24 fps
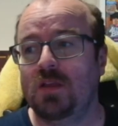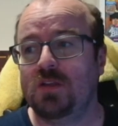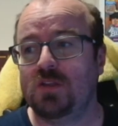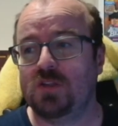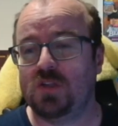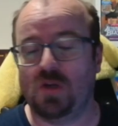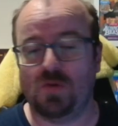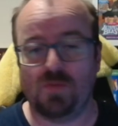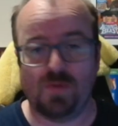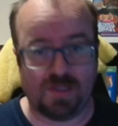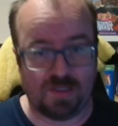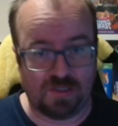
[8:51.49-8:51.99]
So
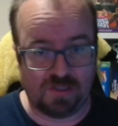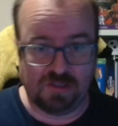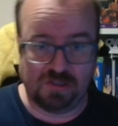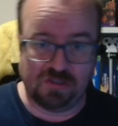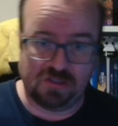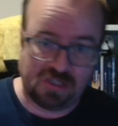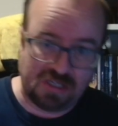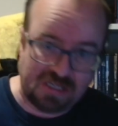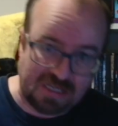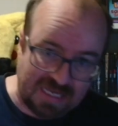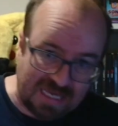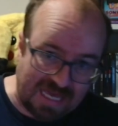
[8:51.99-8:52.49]
I went to the
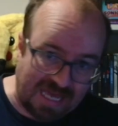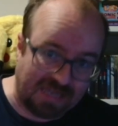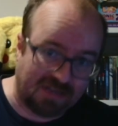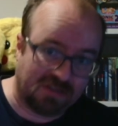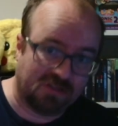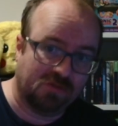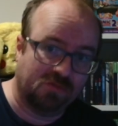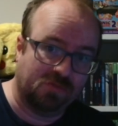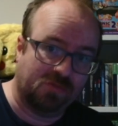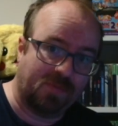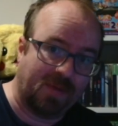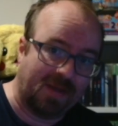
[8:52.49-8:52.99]
CEX,
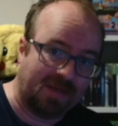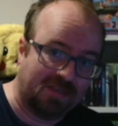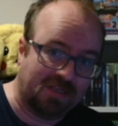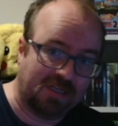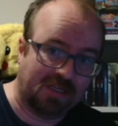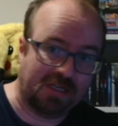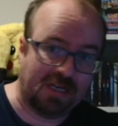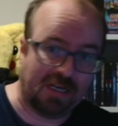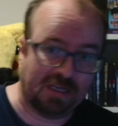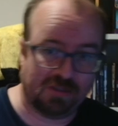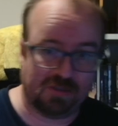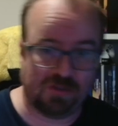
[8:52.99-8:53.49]
it was basically
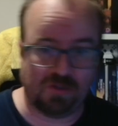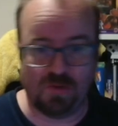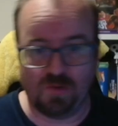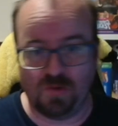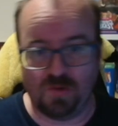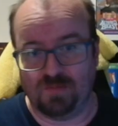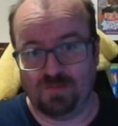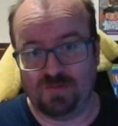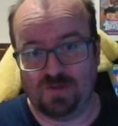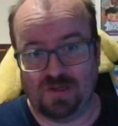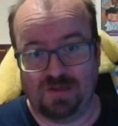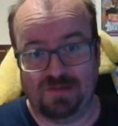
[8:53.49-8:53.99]
next door, and
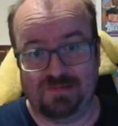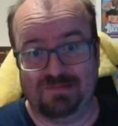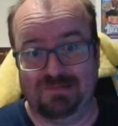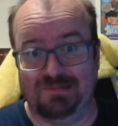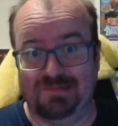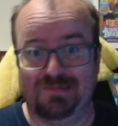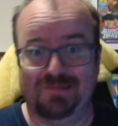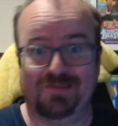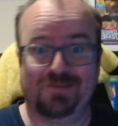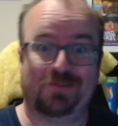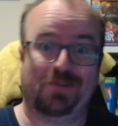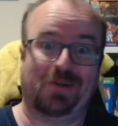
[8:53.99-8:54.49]
was like,
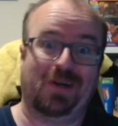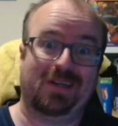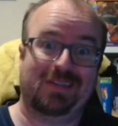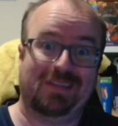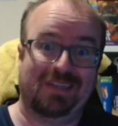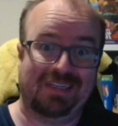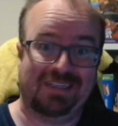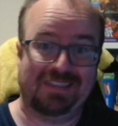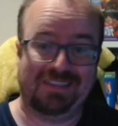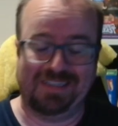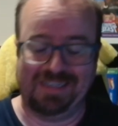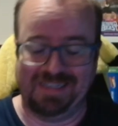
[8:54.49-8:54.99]
trade
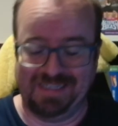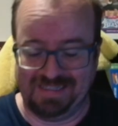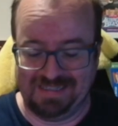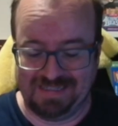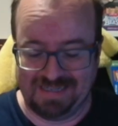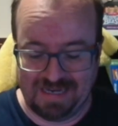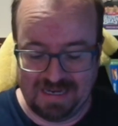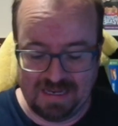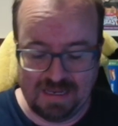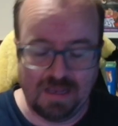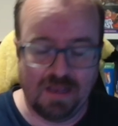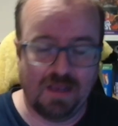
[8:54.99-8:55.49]
these in.
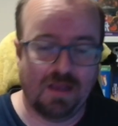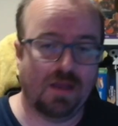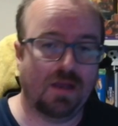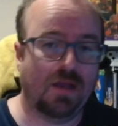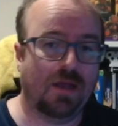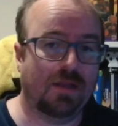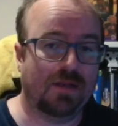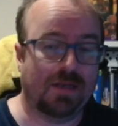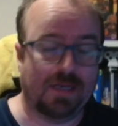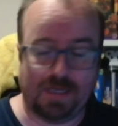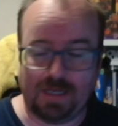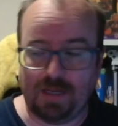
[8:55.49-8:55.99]

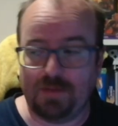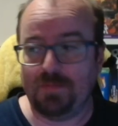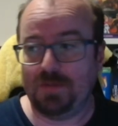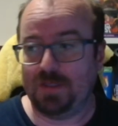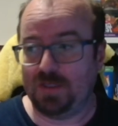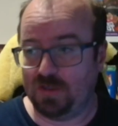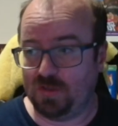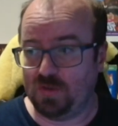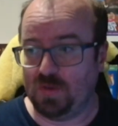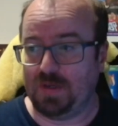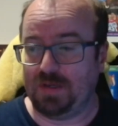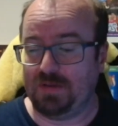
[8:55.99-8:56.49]
And they gave me the
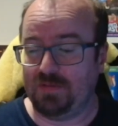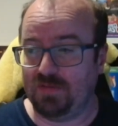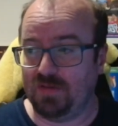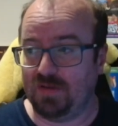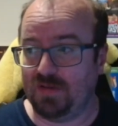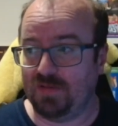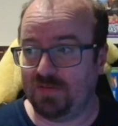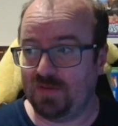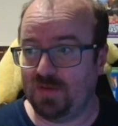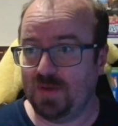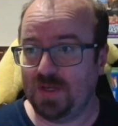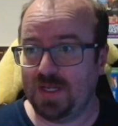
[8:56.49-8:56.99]

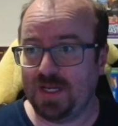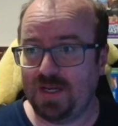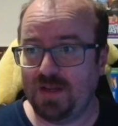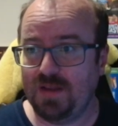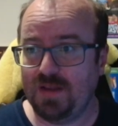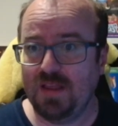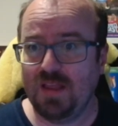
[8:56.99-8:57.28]
£25.